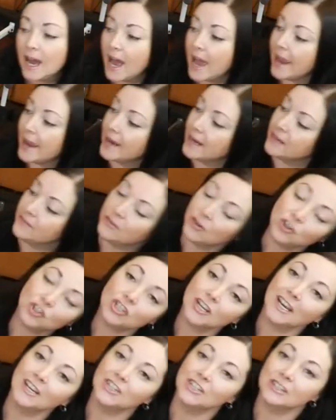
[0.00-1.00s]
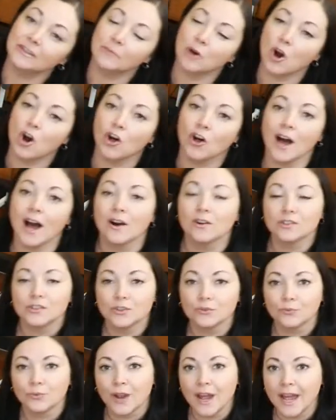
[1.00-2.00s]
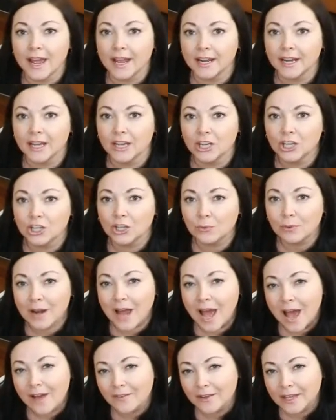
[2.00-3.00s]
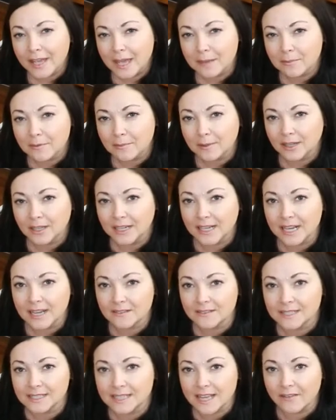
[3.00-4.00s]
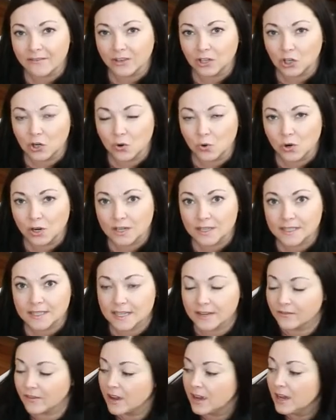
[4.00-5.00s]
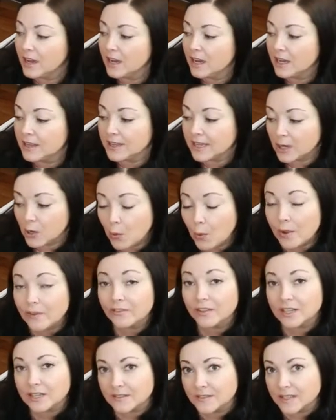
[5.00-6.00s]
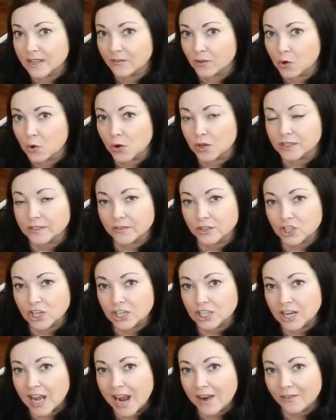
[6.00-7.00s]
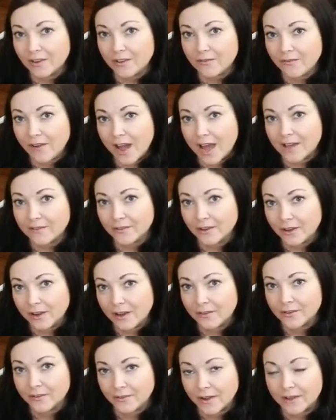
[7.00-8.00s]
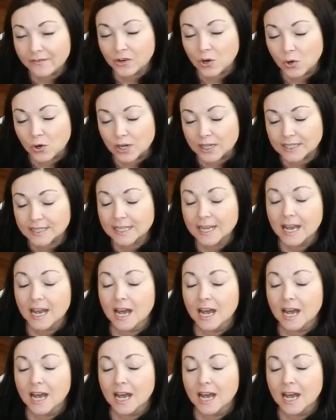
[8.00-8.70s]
And if you change them all out to red, you would have a capability of seven cords, the equivalent of seven cords. If you change every five of the five cords